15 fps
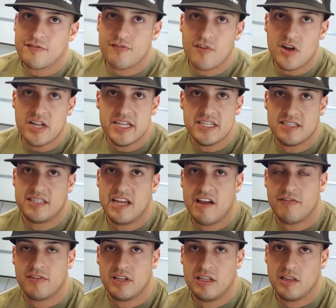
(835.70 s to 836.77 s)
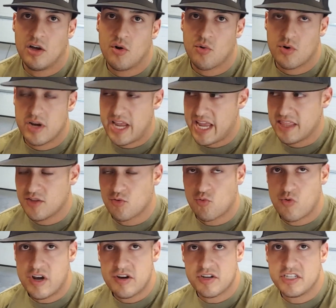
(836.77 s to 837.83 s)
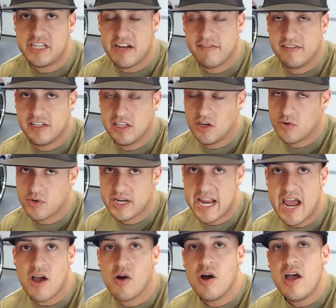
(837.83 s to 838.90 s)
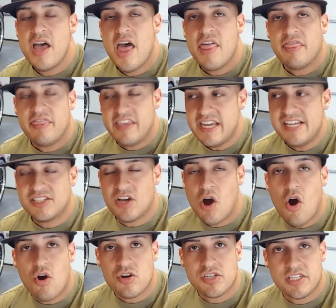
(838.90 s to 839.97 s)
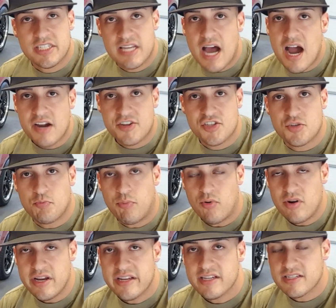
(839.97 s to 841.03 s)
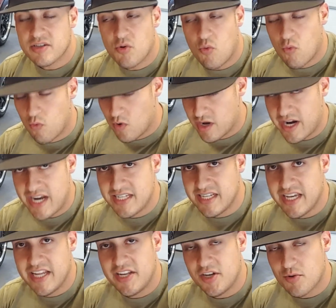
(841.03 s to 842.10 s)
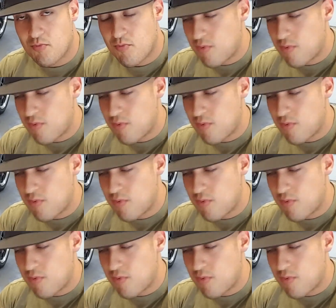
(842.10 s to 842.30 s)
front is definitely lowered and the rear is definitely lowered. Now, these are stock springs. What I did, you're